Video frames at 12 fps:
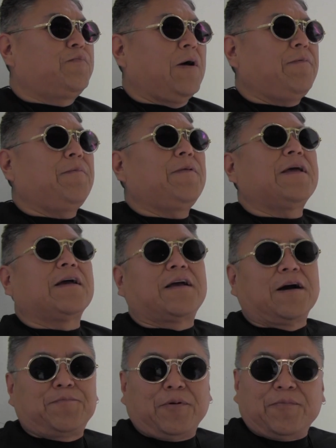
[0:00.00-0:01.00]
Probably
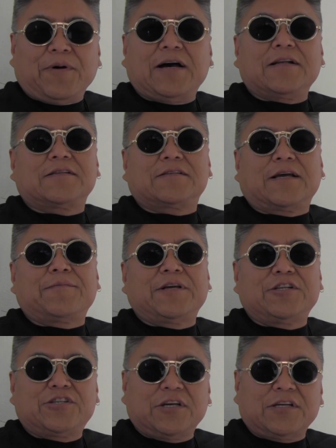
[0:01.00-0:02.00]
a couple months. I
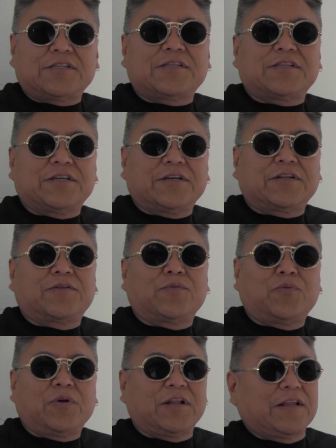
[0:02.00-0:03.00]
mean, just to
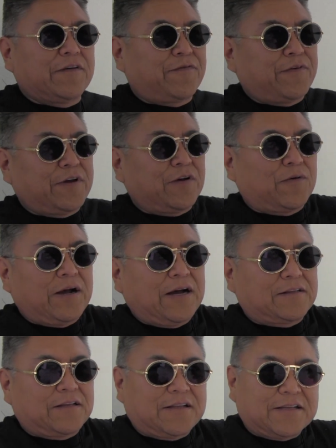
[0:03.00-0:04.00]
really figure
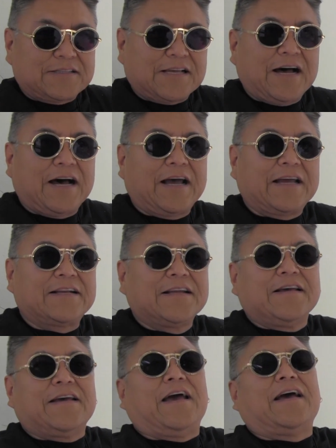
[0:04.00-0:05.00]
out the design
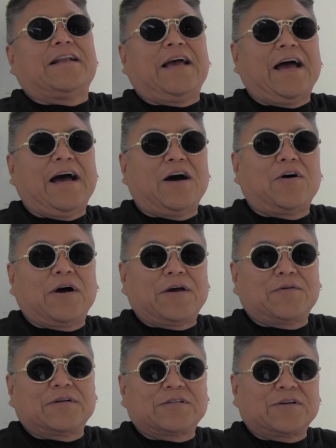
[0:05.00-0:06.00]
and how
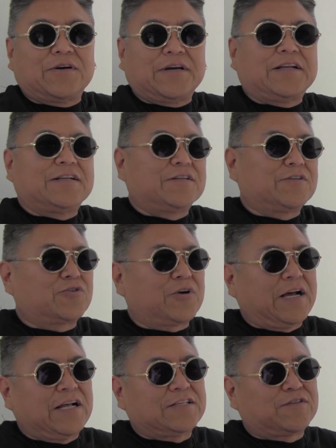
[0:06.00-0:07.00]
I was going to
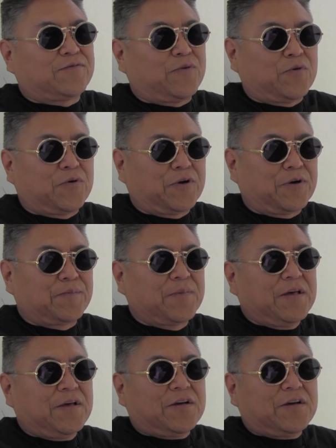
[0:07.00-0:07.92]
transform